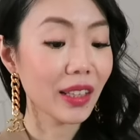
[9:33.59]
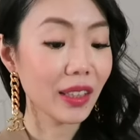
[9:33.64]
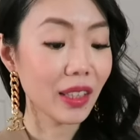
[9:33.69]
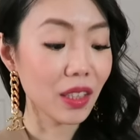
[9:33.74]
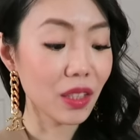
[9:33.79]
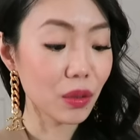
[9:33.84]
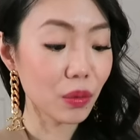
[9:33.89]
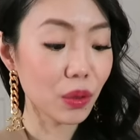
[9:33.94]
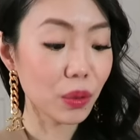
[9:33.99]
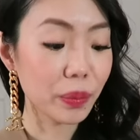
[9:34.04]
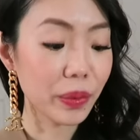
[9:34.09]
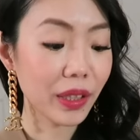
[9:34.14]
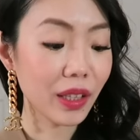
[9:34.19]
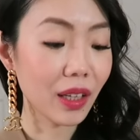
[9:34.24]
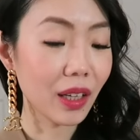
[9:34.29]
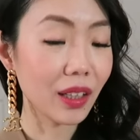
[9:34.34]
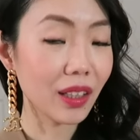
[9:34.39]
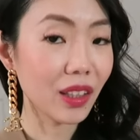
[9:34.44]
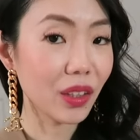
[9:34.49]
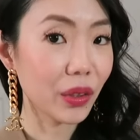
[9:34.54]
this will be
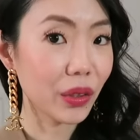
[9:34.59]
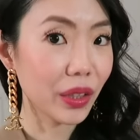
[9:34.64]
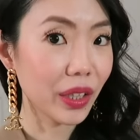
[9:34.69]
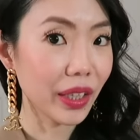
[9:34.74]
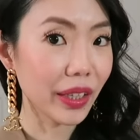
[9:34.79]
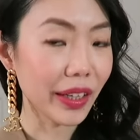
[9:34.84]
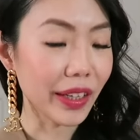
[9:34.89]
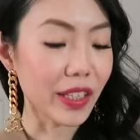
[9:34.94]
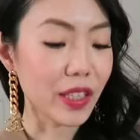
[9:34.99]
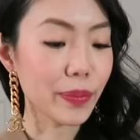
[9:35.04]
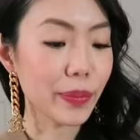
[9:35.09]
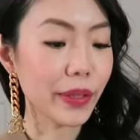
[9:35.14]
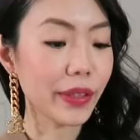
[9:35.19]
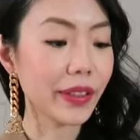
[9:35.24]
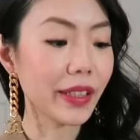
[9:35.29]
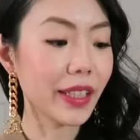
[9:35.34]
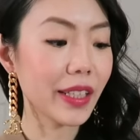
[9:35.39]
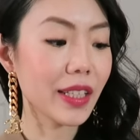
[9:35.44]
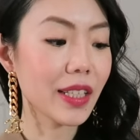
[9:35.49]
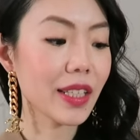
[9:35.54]
a learning
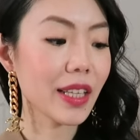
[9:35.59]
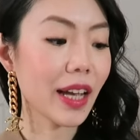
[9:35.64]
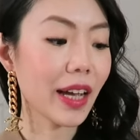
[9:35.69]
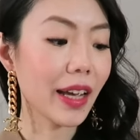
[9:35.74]
experience.